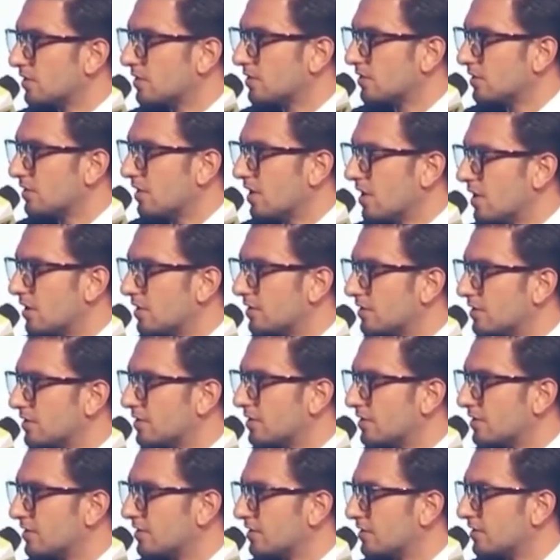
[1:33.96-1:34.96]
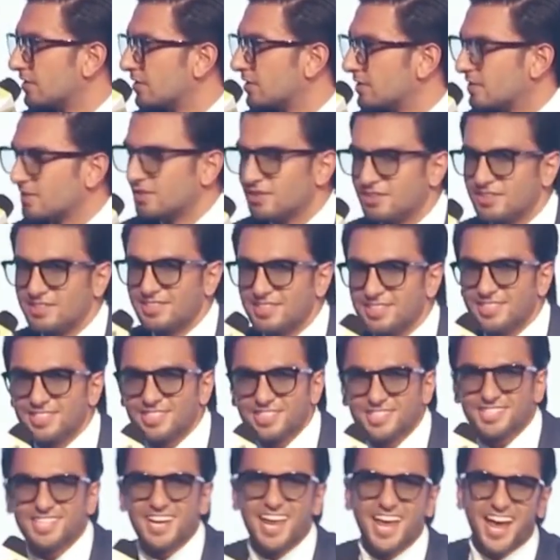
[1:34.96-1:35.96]
Yeah. He's
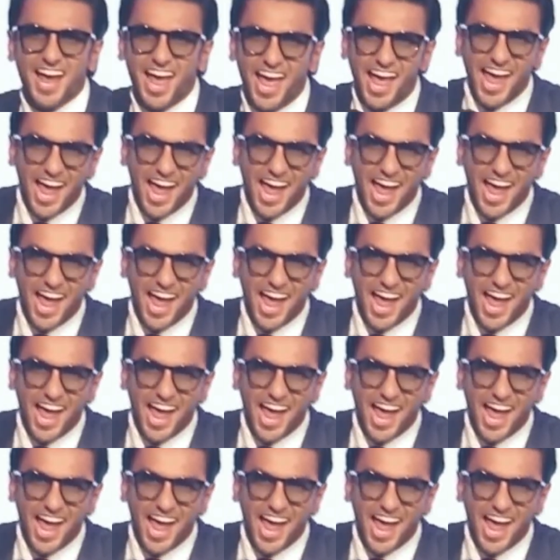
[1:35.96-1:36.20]
just like